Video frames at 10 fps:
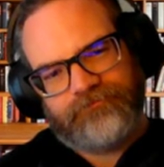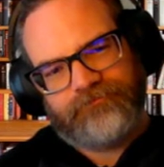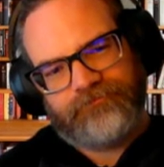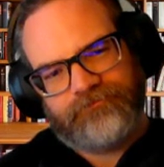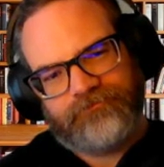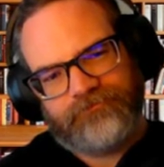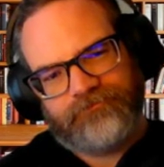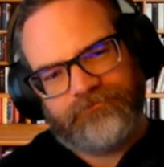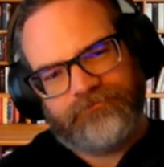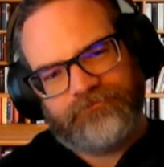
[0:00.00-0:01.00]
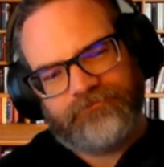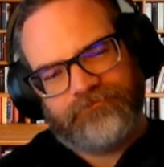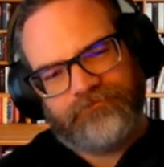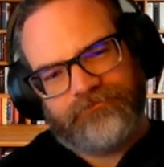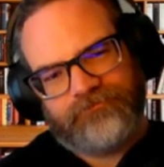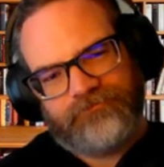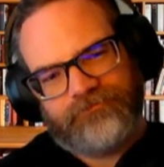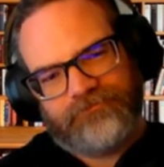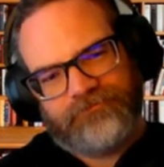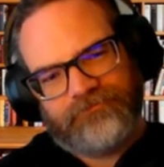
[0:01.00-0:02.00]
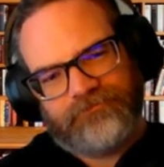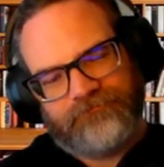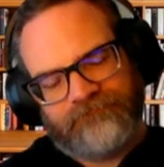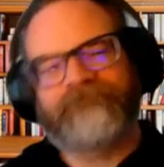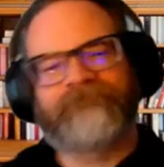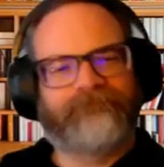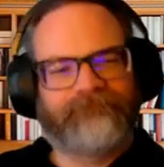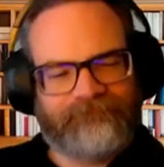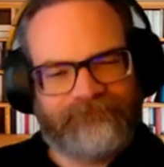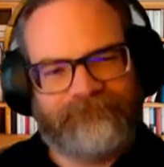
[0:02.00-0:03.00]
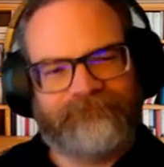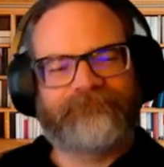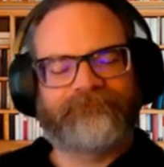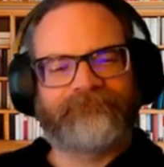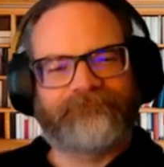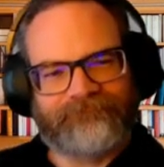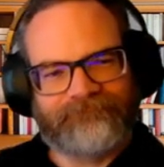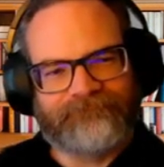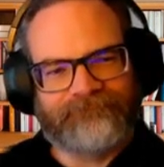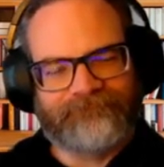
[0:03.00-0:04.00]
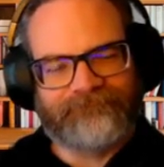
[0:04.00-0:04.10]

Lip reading: (silent)